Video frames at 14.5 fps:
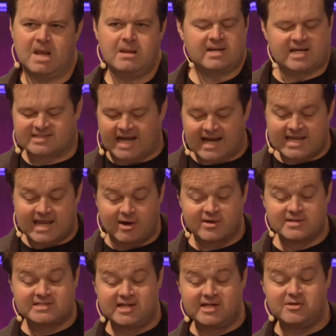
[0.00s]
Because I
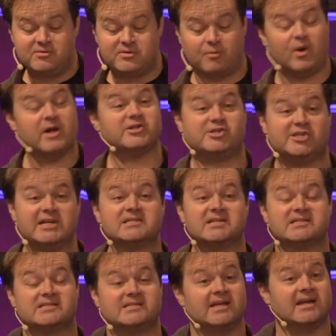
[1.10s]
guarantee you that what
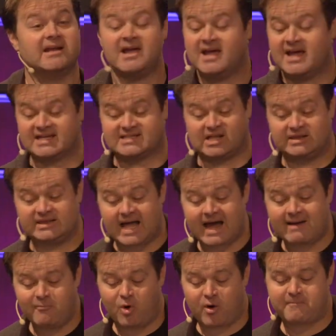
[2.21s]
Jesus did is a
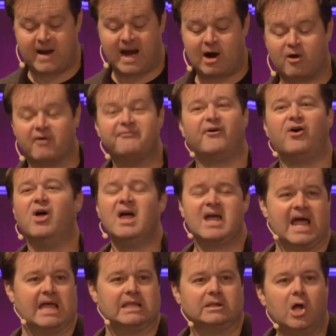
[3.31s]
lot more powerful
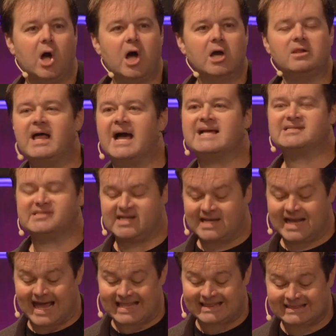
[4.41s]
and
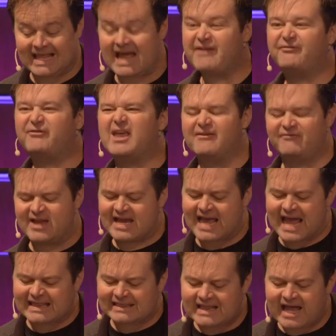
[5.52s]
long-lasting and life-giving
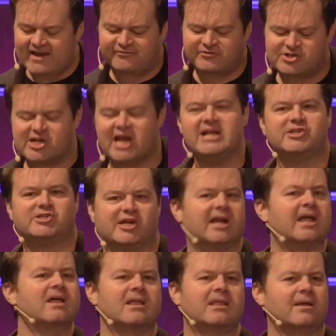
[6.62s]
and life-changing
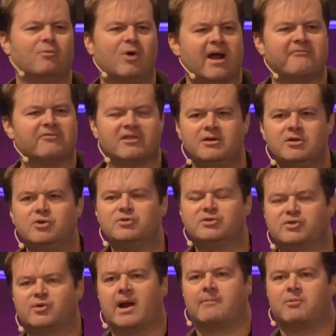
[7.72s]
than whatever the news
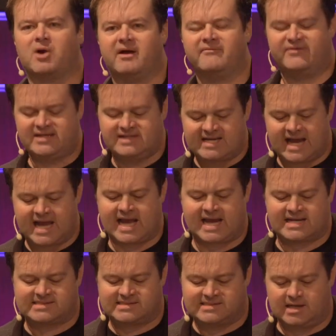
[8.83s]
grabber of the day
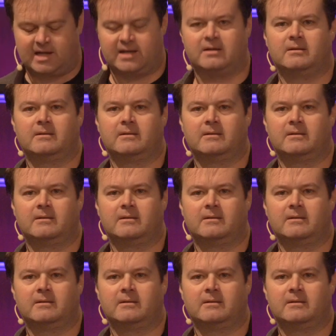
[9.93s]
has done.